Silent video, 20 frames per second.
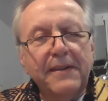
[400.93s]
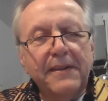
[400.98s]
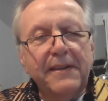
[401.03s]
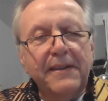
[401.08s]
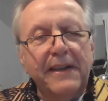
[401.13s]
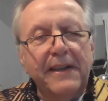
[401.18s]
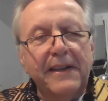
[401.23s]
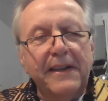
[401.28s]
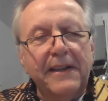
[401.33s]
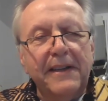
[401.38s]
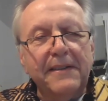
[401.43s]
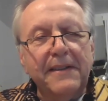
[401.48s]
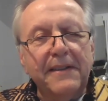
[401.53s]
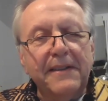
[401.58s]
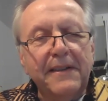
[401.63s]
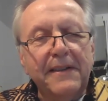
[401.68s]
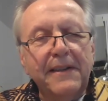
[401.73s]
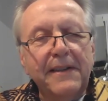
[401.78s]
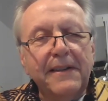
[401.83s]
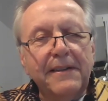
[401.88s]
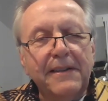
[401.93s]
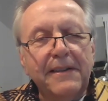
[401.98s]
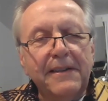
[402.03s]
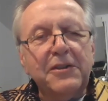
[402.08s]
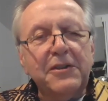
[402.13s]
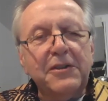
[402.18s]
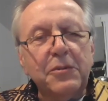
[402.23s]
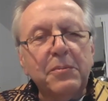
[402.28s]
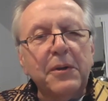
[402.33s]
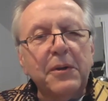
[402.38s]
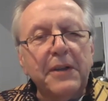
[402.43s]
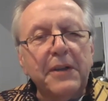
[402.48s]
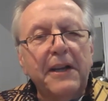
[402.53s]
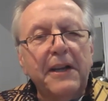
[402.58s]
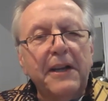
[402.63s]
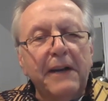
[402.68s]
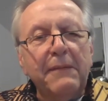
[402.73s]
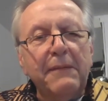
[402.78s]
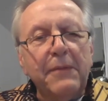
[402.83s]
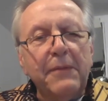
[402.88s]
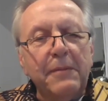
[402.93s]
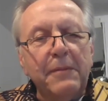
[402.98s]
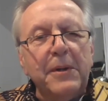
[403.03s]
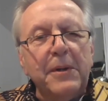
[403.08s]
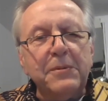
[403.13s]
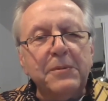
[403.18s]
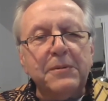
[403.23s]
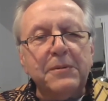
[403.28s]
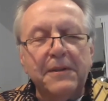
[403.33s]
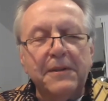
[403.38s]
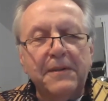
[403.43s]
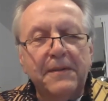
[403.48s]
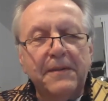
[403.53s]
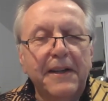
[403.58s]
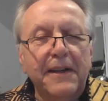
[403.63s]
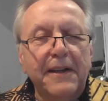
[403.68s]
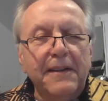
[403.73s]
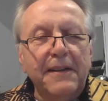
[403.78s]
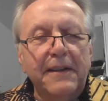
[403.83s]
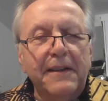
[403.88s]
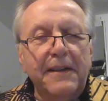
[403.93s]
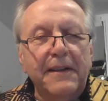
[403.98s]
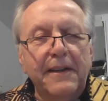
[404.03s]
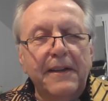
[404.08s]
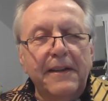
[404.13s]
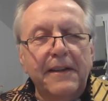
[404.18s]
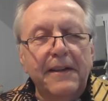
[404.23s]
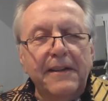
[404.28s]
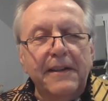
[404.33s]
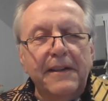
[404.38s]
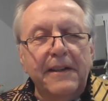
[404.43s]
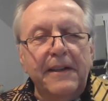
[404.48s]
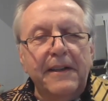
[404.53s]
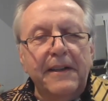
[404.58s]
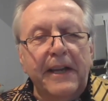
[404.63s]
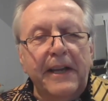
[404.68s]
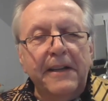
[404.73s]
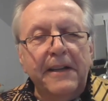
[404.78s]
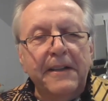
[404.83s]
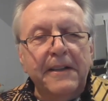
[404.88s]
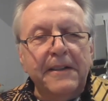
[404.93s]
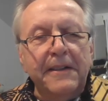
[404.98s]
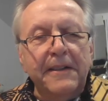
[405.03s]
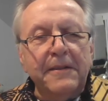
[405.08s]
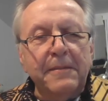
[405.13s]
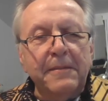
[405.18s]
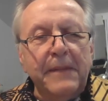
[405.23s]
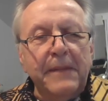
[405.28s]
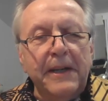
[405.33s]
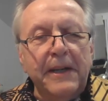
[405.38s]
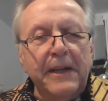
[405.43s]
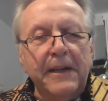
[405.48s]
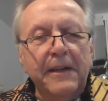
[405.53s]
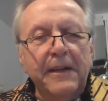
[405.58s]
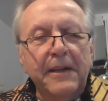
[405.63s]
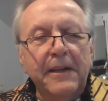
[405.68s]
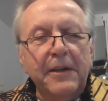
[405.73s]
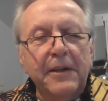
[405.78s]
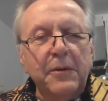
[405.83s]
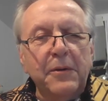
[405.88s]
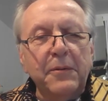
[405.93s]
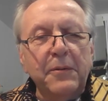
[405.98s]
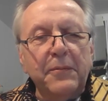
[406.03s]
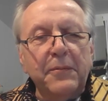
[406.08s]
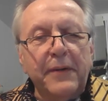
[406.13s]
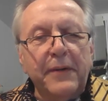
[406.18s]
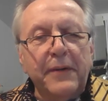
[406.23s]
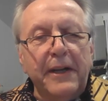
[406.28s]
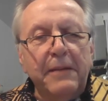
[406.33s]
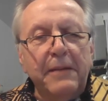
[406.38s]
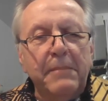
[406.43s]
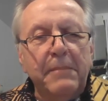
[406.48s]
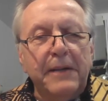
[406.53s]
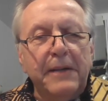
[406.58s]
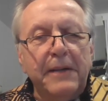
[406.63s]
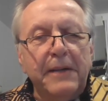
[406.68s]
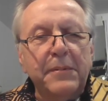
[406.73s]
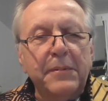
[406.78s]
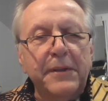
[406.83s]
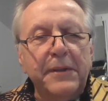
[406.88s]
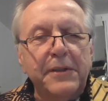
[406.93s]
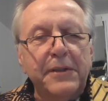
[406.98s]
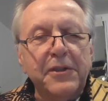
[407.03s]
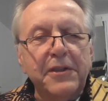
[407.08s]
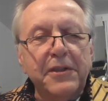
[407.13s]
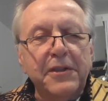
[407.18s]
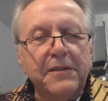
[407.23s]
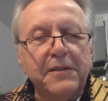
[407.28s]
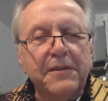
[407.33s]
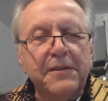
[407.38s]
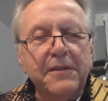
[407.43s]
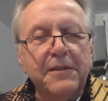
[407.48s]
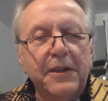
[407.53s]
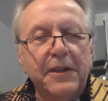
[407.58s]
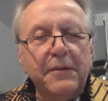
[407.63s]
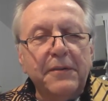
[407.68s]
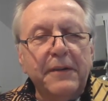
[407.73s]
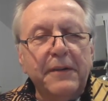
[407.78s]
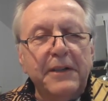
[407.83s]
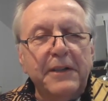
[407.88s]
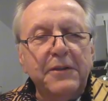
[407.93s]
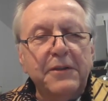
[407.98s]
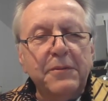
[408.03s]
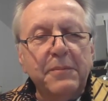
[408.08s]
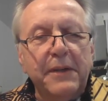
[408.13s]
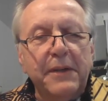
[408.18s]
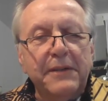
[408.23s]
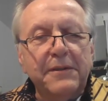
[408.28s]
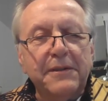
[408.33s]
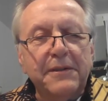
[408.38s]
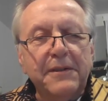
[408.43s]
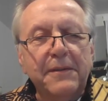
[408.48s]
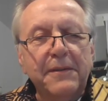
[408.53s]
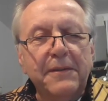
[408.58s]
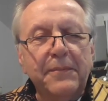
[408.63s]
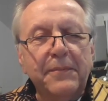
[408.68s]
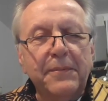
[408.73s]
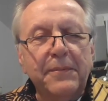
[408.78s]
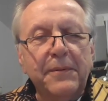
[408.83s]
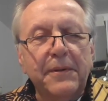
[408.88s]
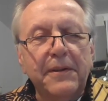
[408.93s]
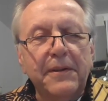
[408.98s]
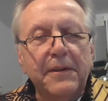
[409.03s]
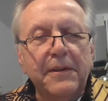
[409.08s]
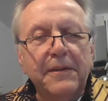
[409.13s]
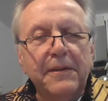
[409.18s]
And this is what I love the most. In England, my good friend Ben Bridges writes westerns for